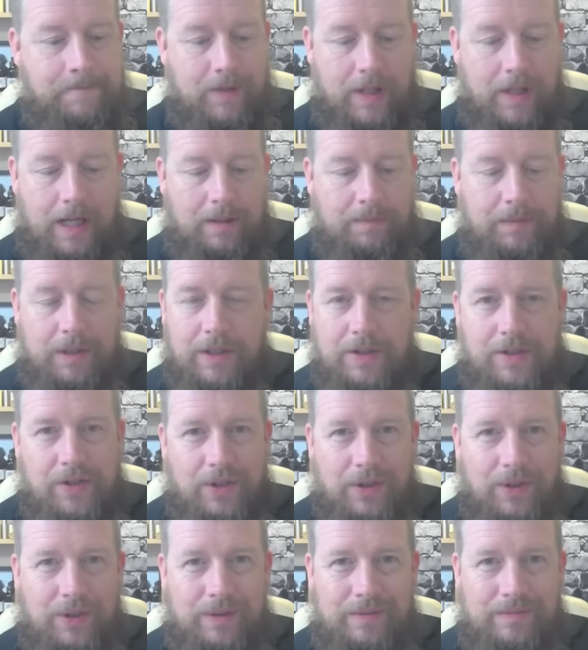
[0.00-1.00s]
I'm not
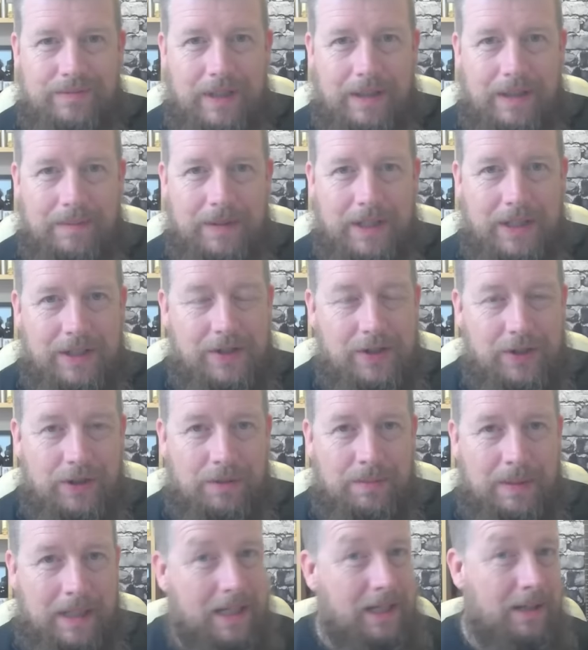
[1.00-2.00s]
sure,
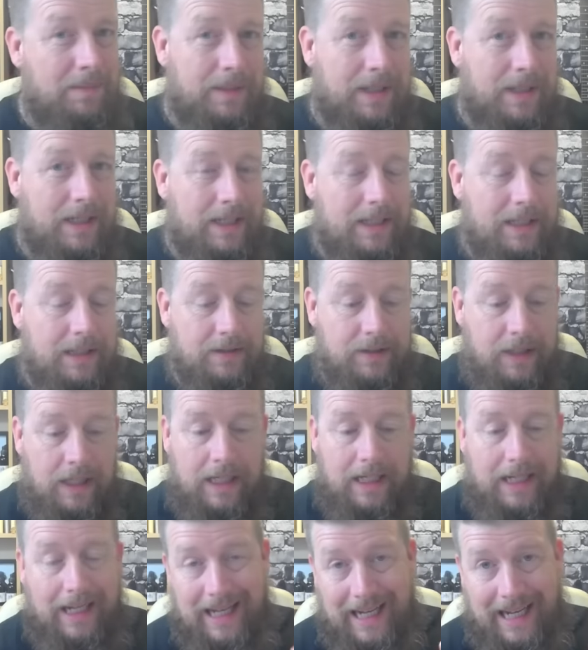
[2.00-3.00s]
but I like bananas.
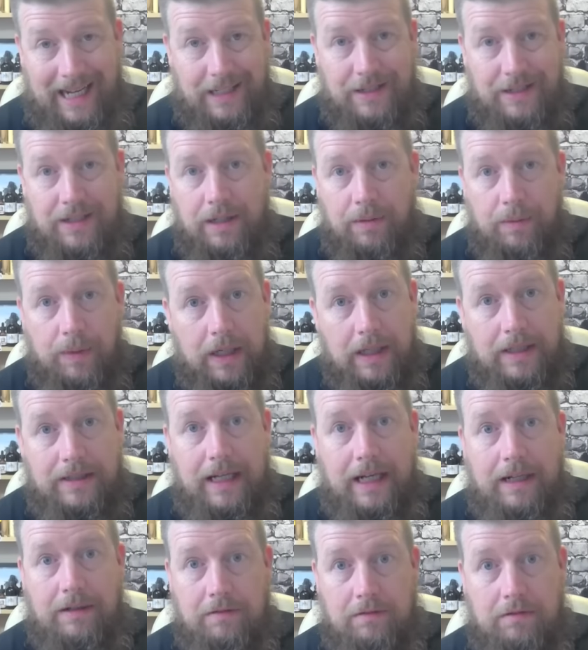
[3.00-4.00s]
It actually works
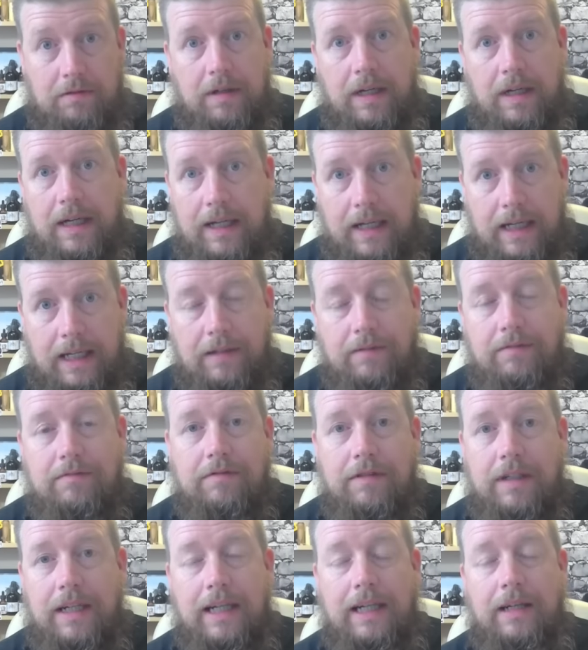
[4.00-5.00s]
out really,
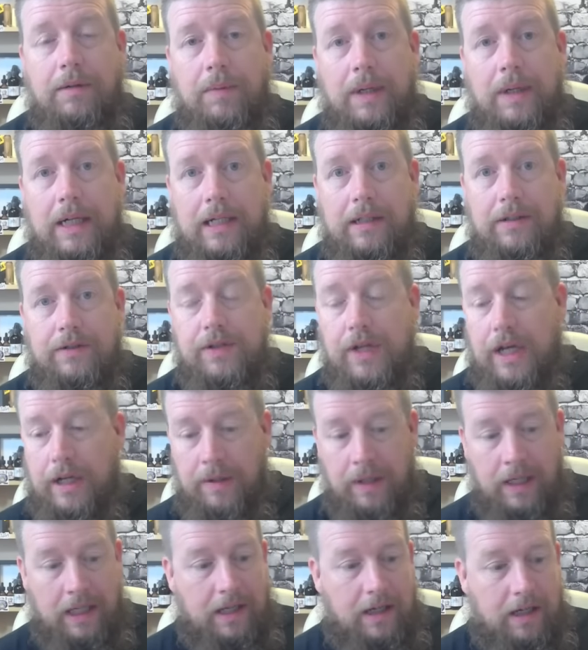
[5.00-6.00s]
really well. So
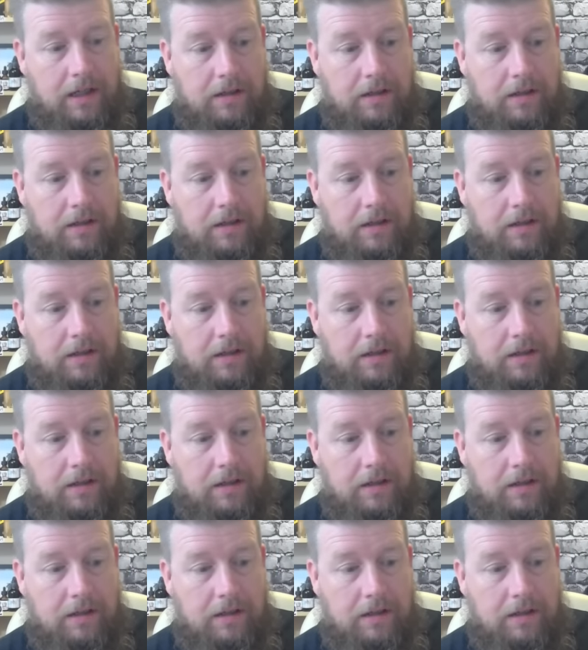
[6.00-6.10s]
a